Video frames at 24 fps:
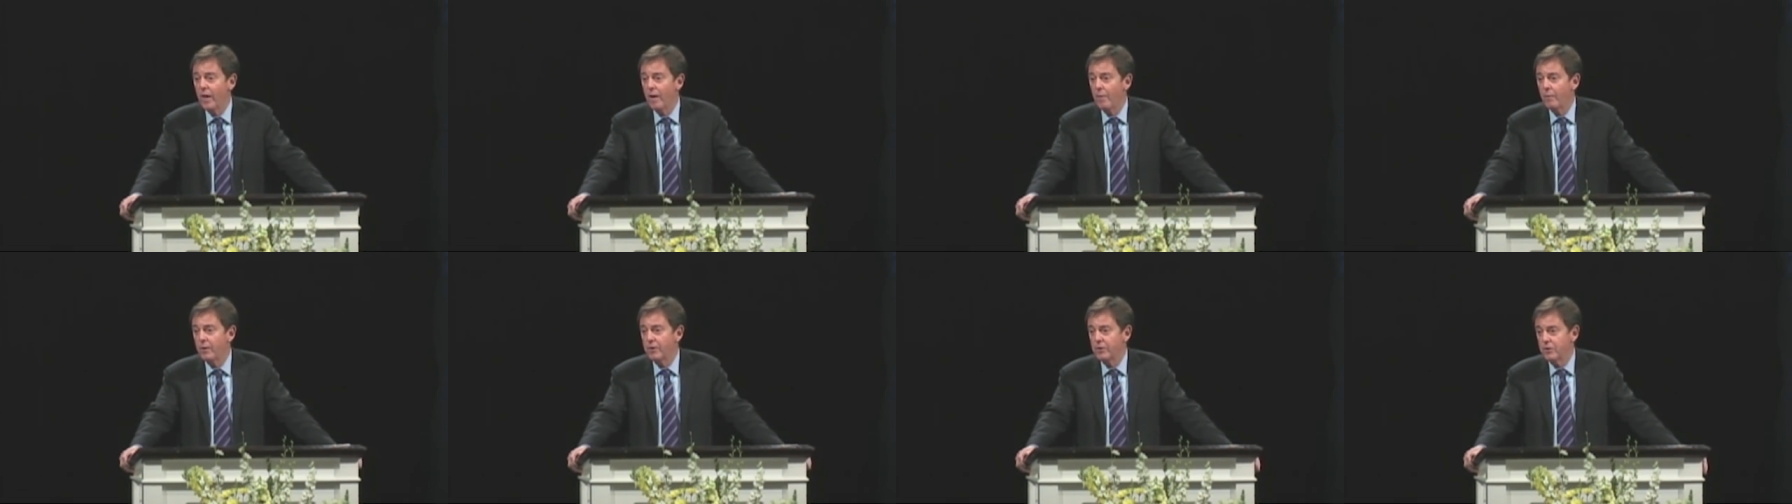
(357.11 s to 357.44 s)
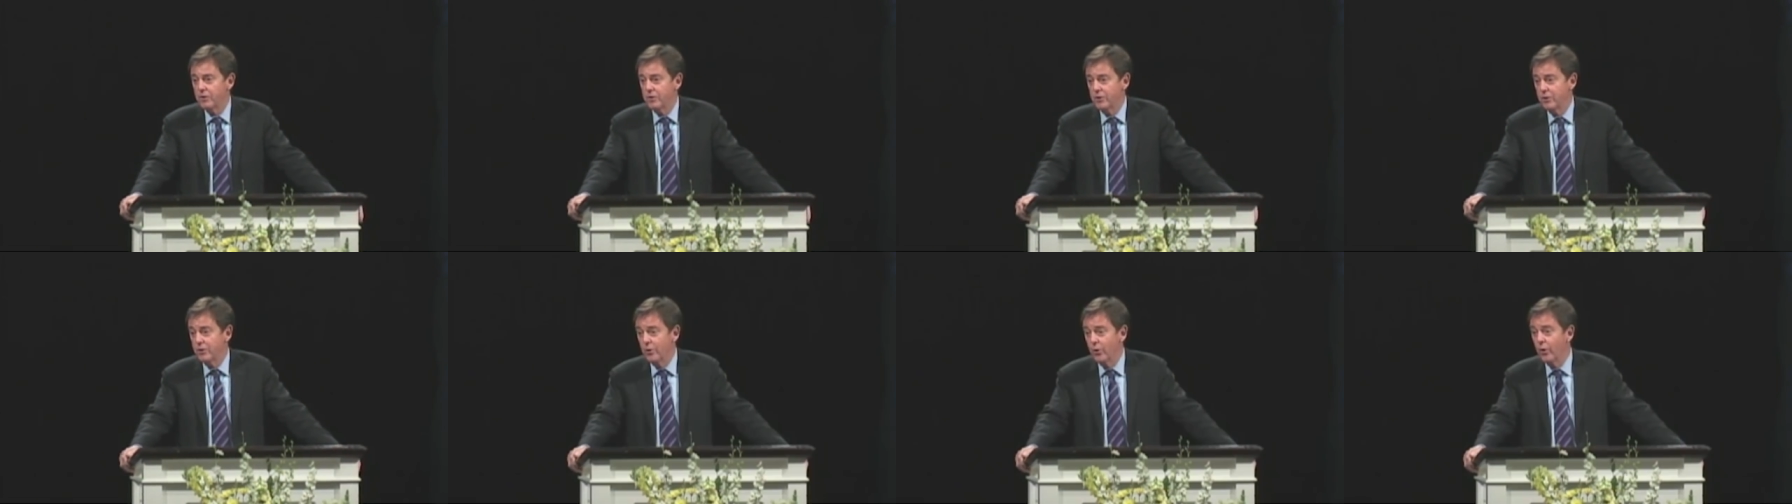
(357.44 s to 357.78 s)
I want
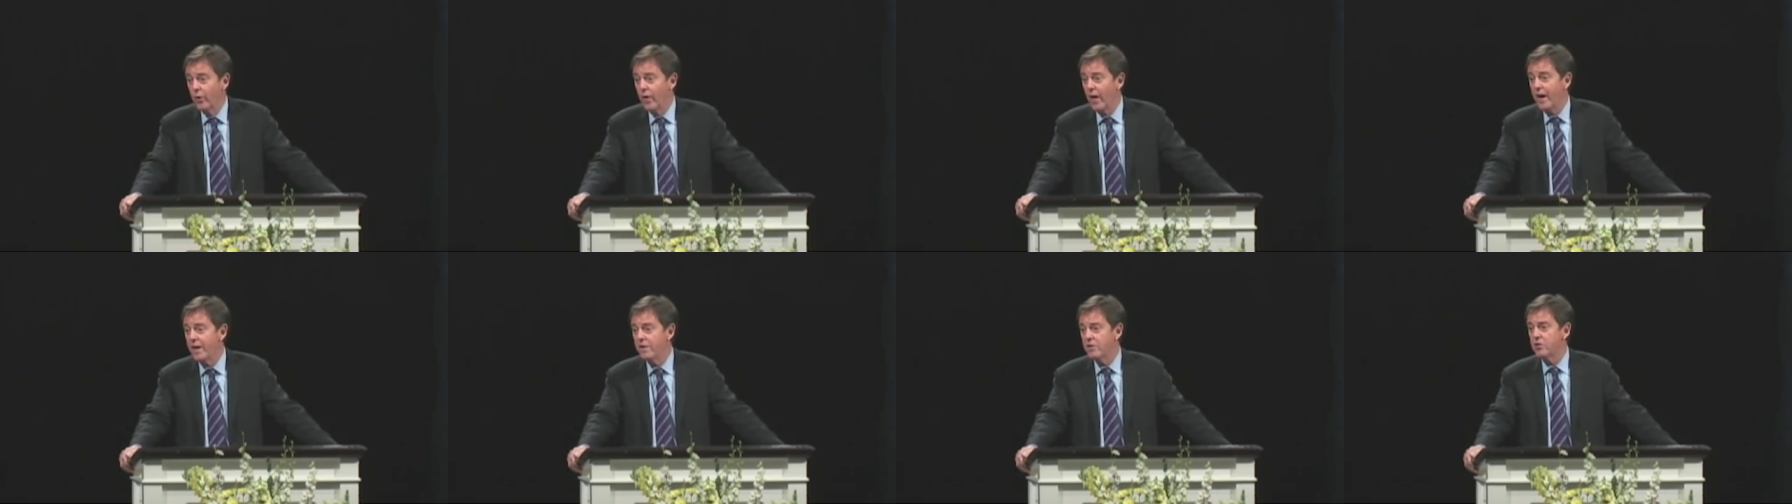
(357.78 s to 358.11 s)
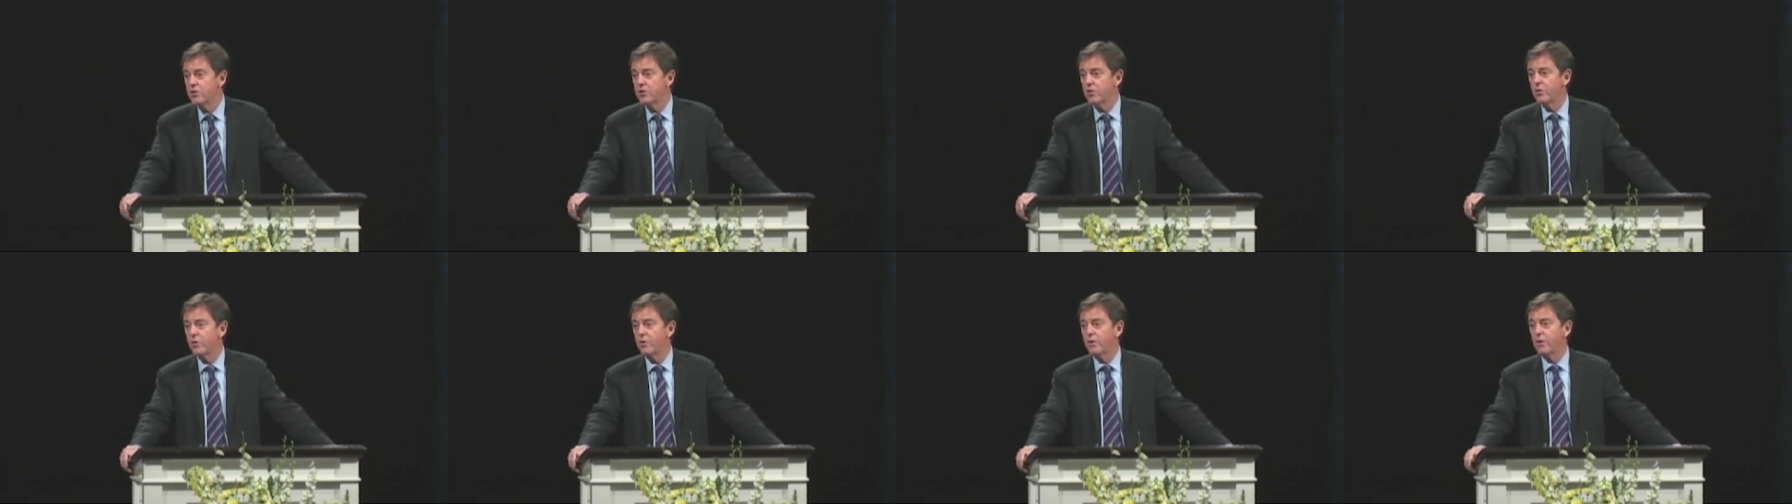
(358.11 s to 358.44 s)
you to know that
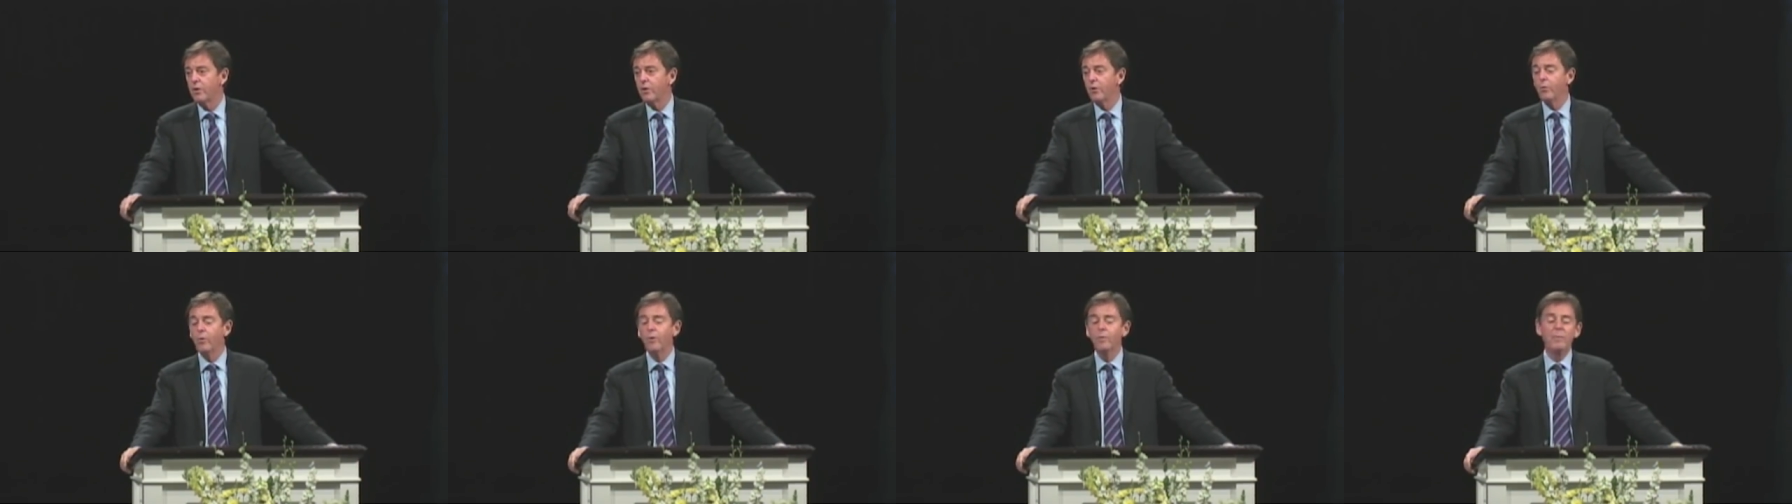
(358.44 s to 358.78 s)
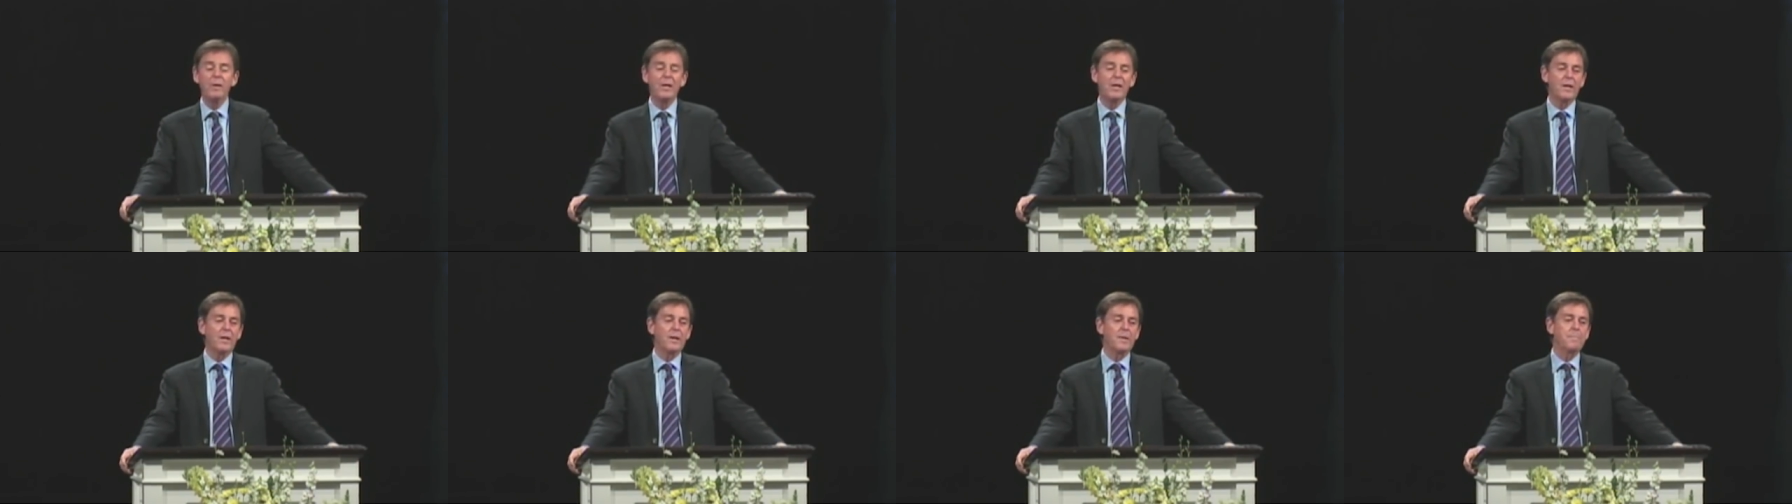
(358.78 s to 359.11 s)
so that you won't
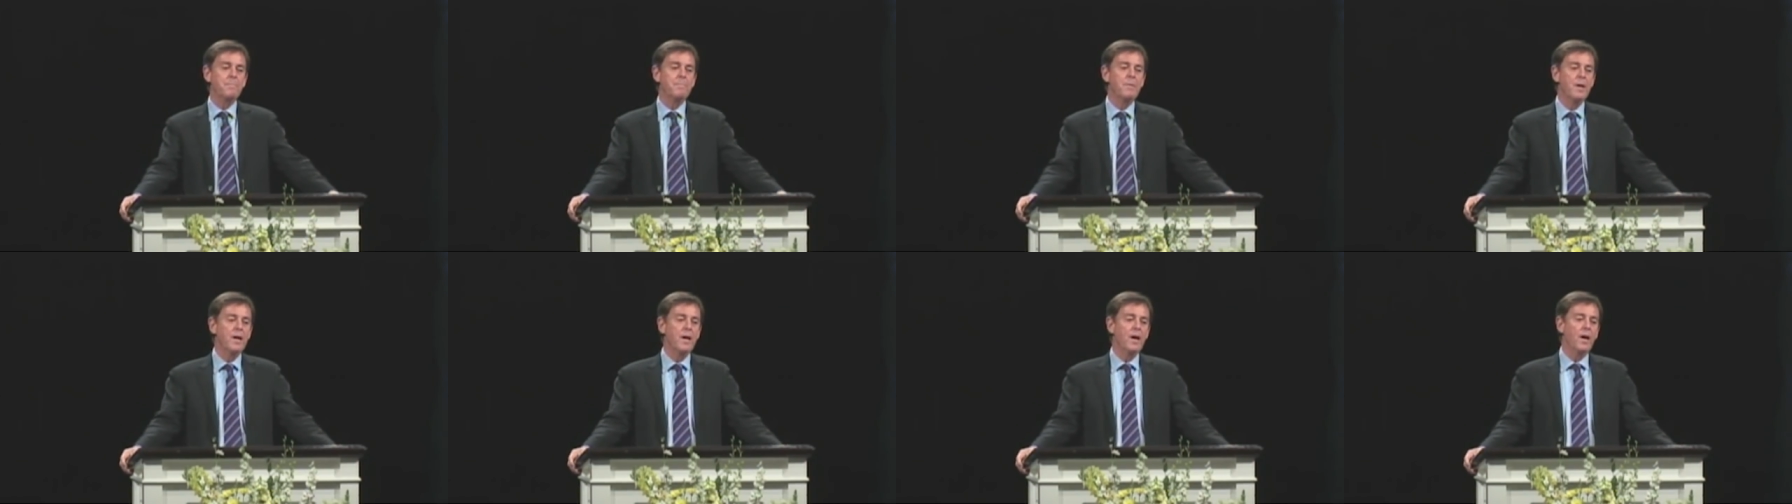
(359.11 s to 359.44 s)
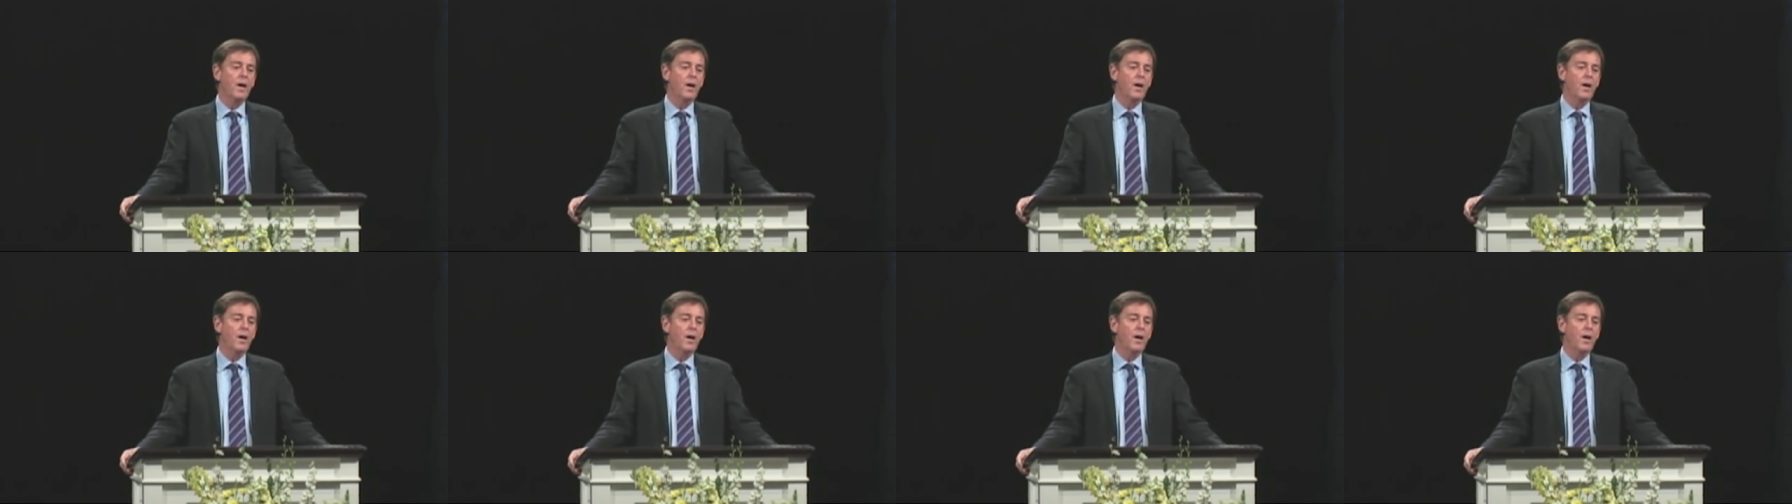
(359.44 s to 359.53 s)
become